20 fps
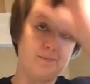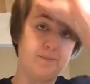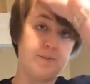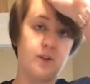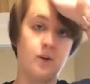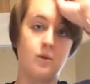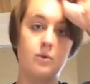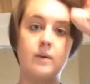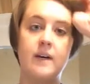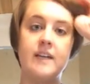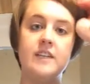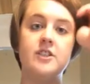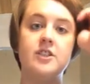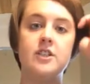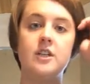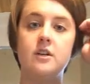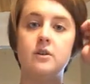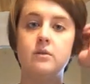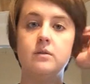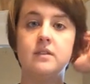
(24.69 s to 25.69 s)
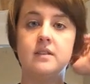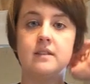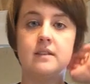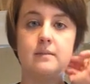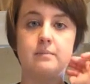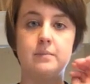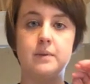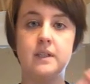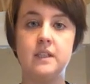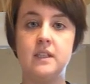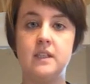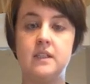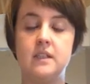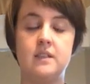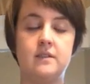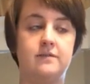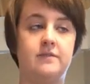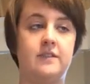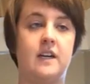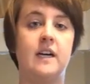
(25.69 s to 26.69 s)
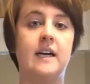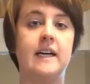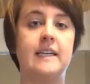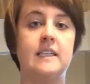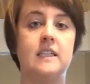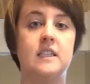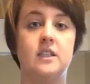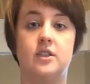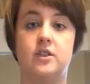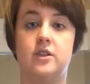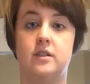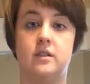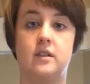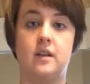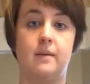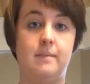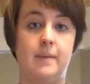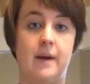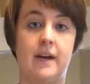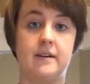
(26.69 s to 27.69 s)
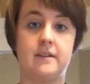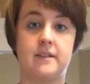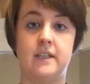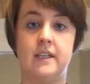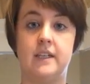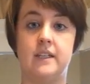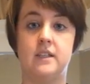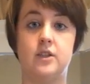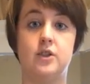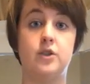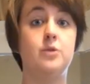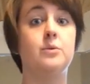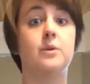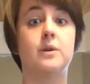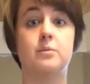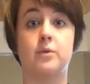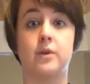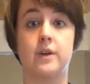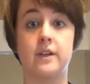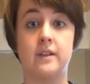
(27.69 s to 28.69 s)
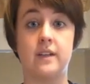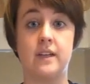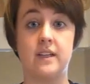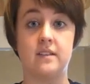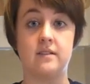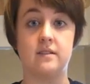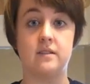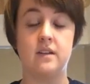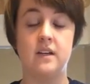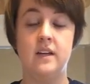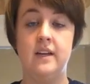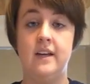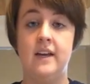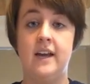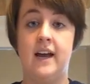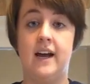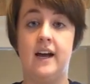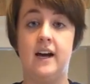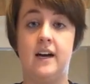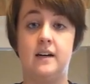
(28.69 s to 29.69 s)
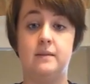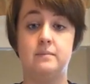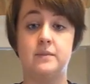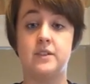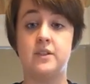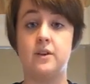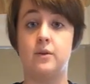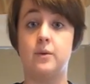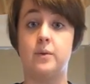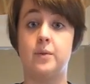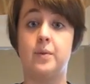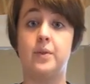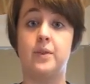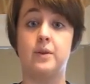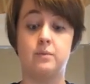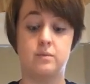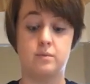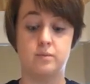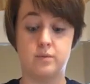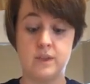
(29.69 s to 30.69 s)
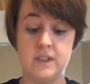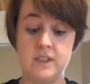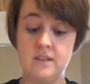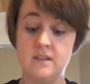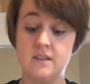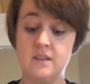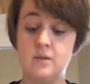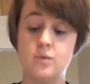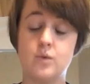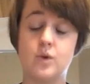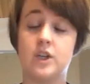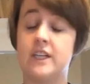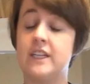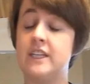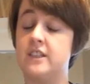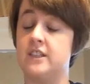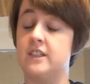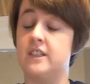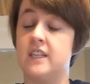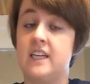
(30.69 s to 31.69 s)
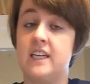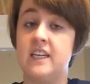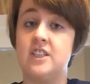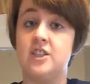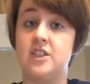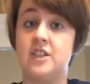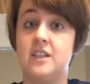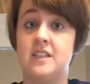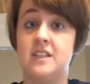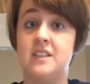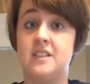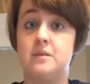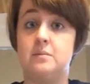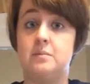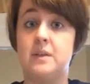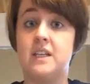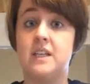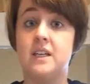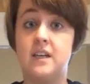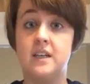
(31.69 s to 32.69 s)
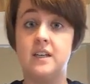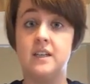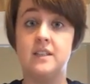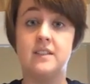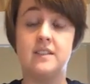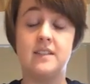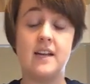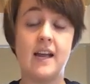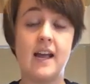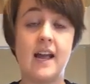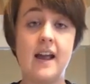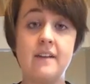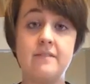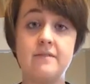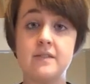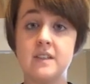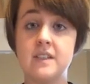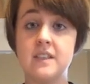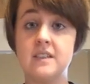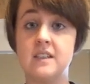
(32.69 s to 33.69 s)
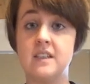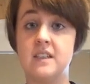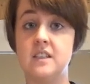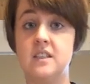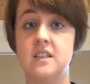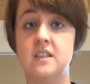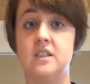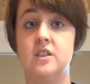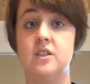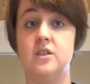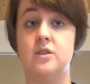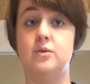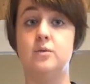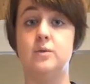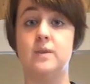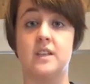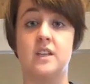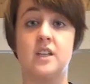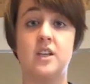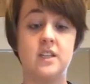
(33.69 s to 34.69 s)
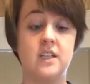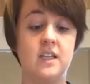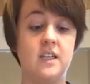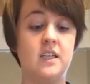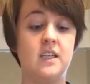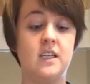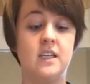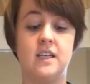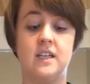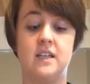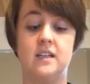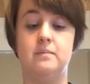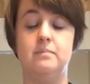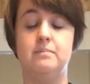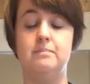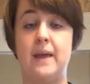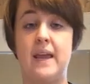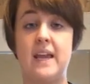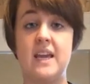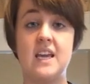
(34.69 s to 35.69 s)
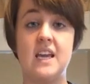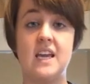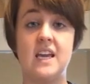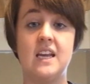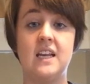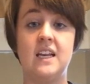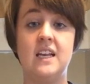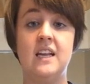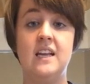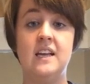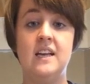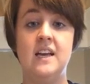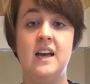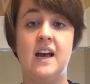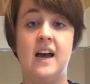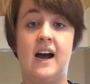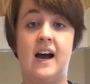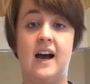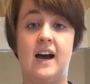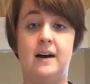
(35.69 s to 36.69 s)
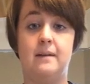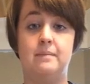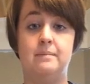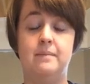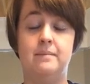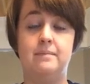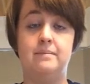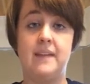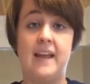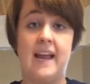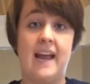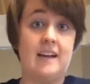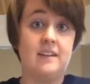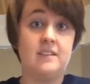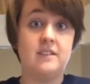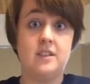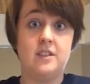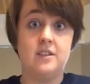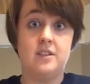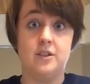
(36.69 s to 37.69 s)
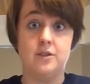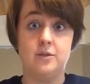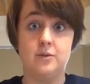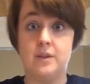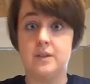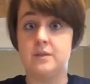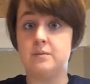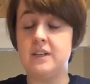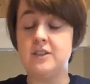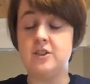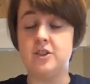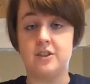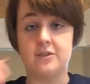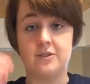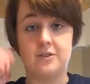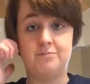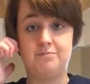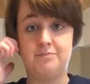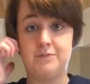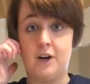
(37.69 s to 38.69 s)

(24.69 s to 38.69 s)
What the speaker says: So a ratio, simply defined, is just comparing two or more things. So the reason we're here in the kitchen is because everything to do with cooking and baking has to do with ratios.